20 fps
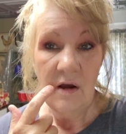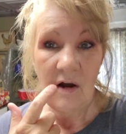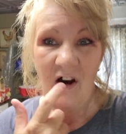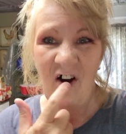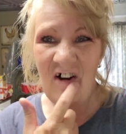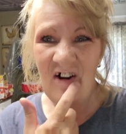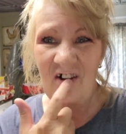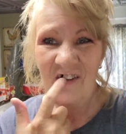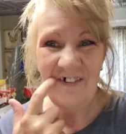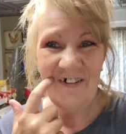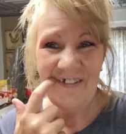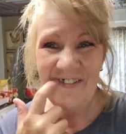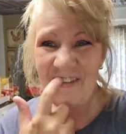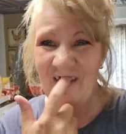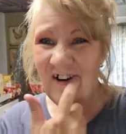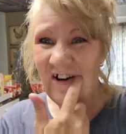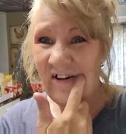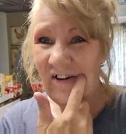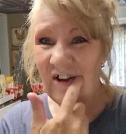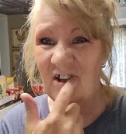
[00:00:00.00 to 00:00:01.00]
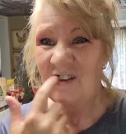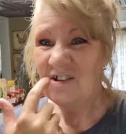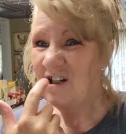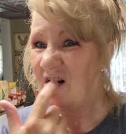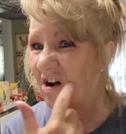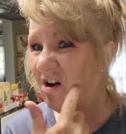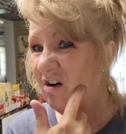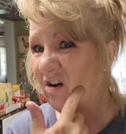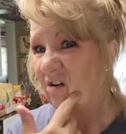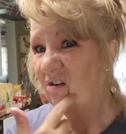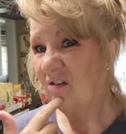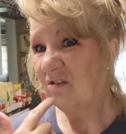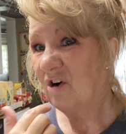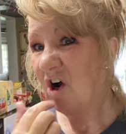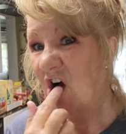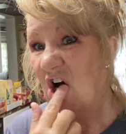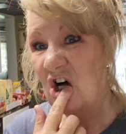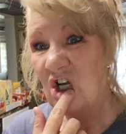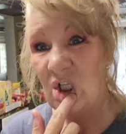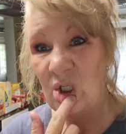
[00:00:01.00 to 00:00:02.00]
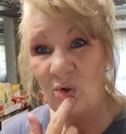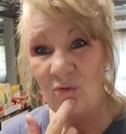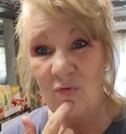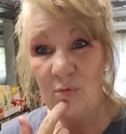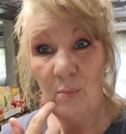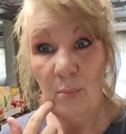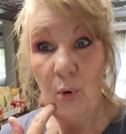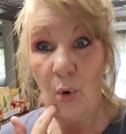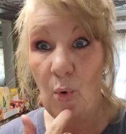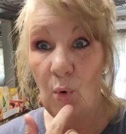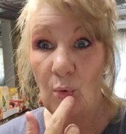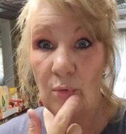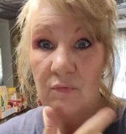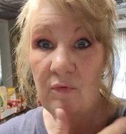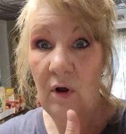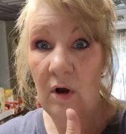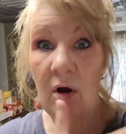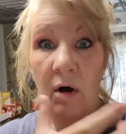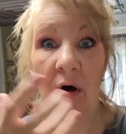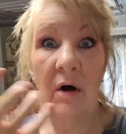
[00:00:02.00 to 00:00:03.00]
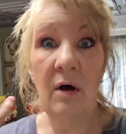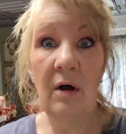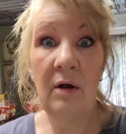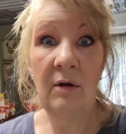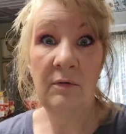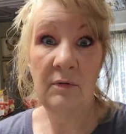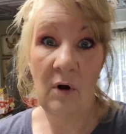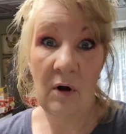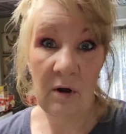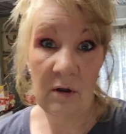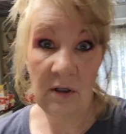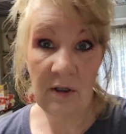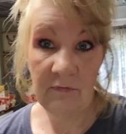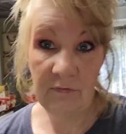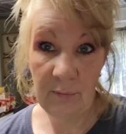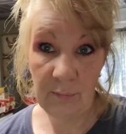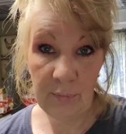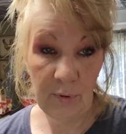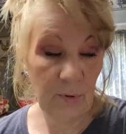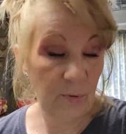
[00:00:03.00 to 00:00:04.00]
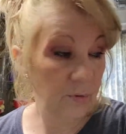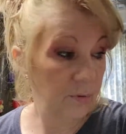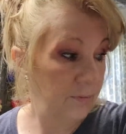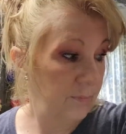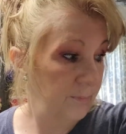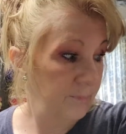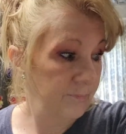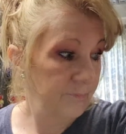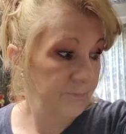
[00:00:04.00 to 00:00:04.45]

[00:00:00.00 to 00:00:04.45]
all of all all all of them pulled all all of them pulled